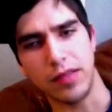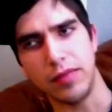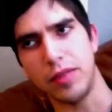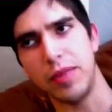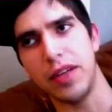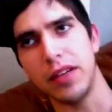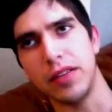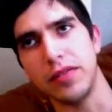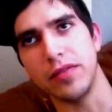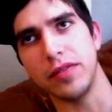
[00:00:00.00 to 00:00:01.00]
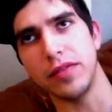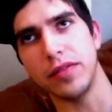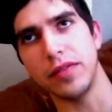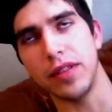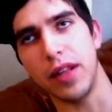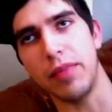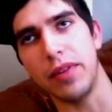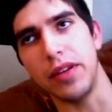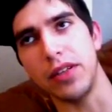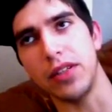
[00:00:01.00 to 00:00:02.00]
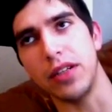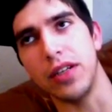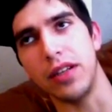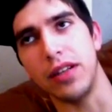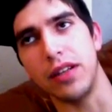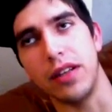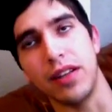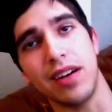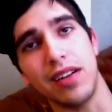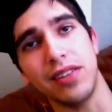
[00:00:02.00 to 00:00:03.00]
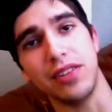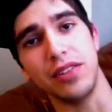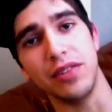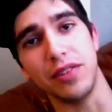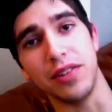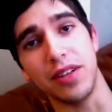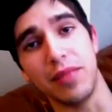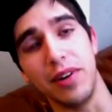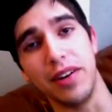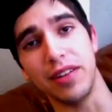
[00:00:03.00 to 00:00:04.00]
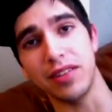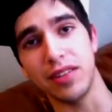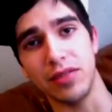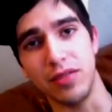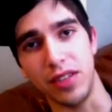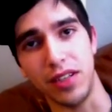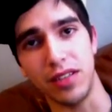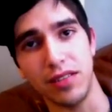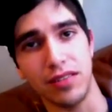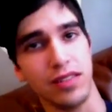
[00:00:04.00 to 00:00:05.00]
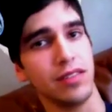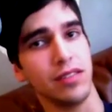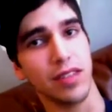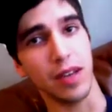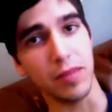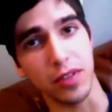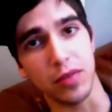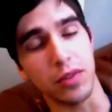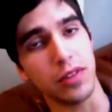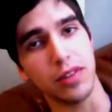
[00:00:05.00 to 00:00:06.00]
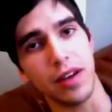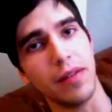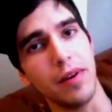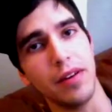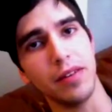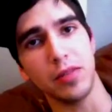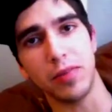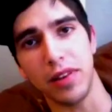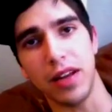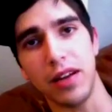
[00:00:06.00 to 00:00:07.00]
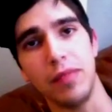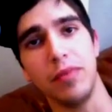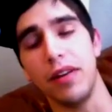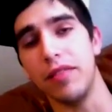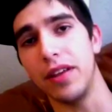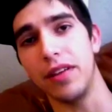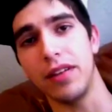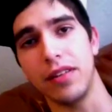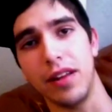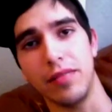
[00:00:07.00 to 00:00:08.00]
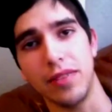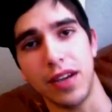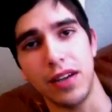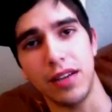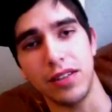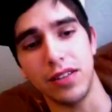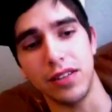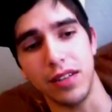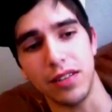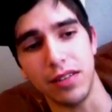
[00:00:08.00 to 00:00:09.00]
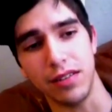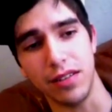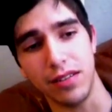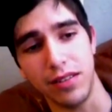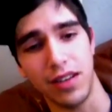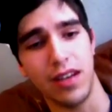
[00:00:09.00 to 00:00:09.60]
speaking of telepathy and shit, in the conscious universe that I'm reading, it's so genius. Skeptics' worst nightmare. Just bring that up whenever they claim psychic shit doesn't exist.